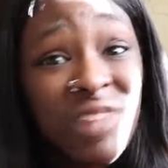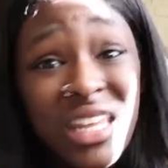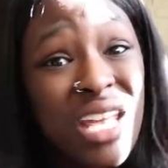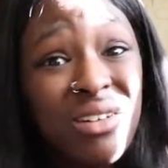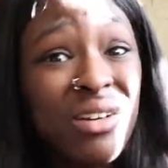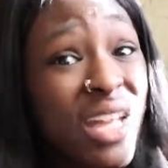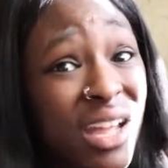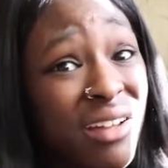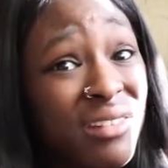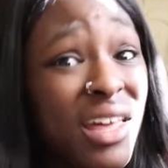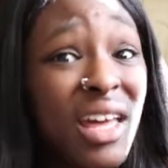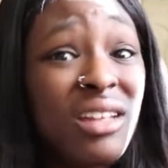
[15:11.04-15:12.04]
And I don't
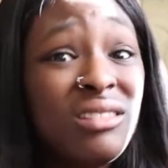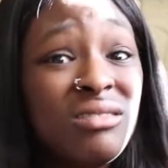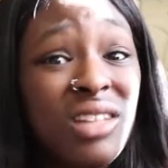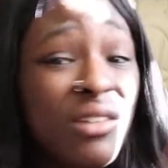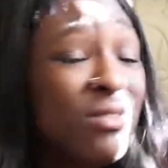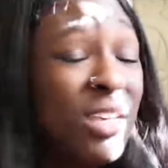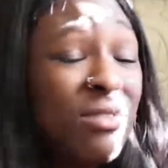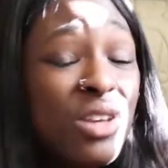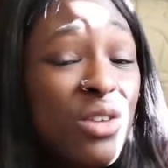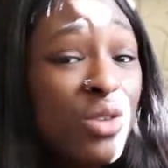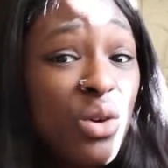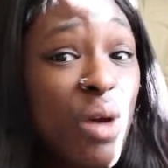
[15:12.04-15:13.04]
care that
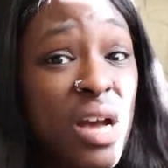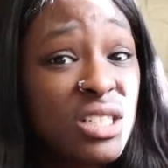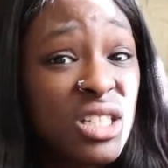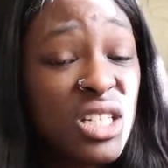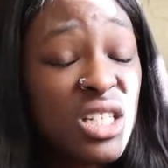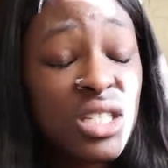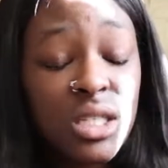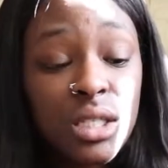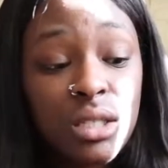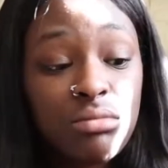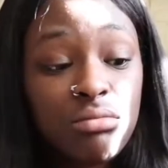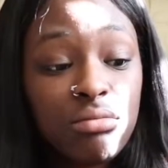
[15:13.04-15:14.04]
even if you watch
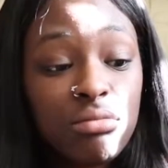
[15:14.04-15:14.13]
this,